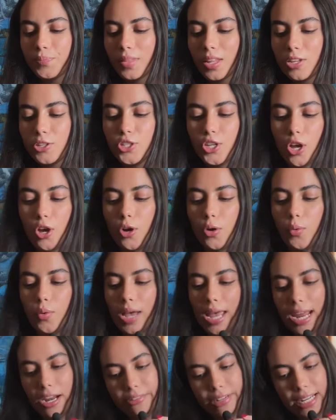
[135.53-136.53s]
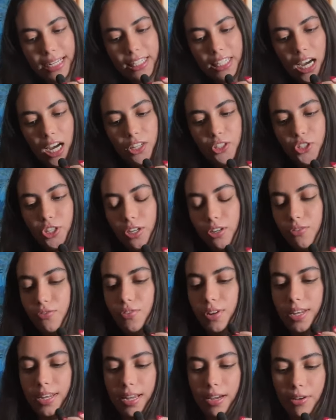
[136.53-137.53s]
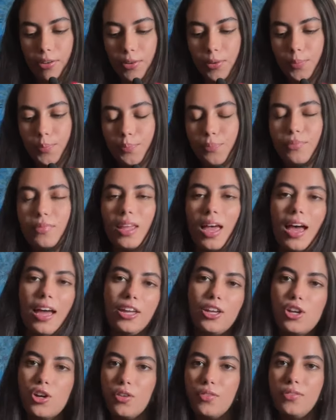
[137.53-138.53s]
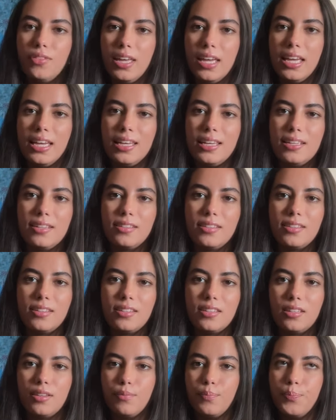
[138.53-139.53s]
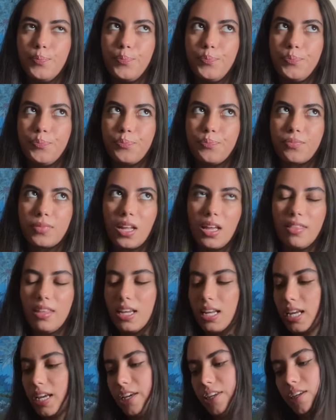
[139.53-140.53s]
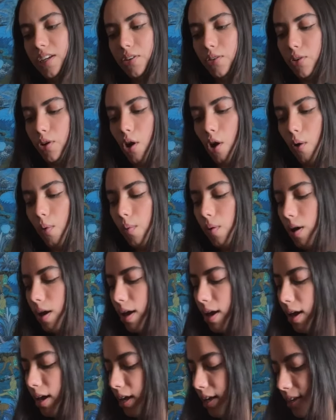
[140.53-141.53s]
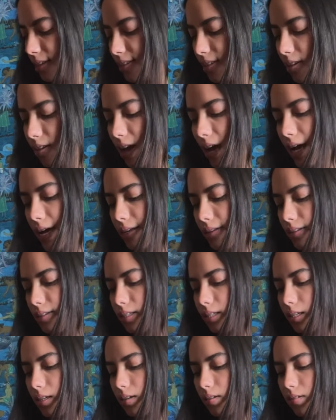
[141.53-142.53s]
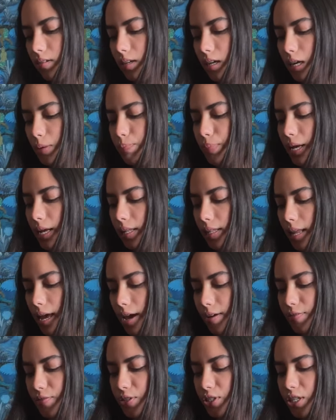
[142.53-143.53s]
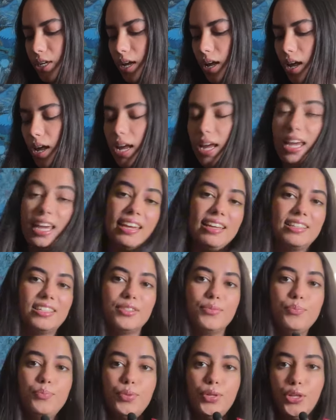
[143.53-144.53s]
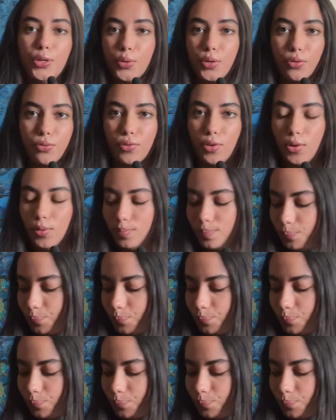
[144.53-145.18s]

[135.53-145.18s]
So Erin Tangier Vanille, I got this I think like a year ago. It still has a bit left. It's beautiful.